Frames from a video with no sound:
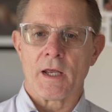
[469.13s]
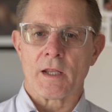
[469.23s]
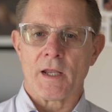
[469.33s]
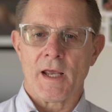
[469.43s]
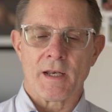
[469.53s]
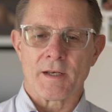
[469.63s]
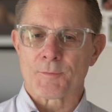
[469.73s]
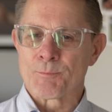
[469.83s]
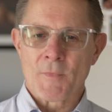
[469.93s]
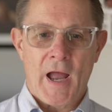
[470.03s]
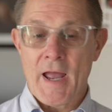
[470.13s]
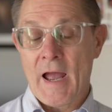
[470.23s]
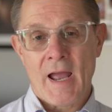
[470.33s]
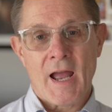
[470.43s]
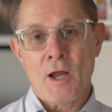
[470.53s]
And
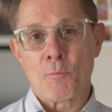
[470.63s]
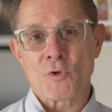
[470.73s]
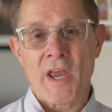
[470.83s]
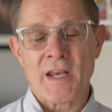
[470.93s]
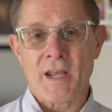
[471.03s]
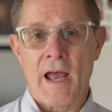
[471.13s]
I almost hate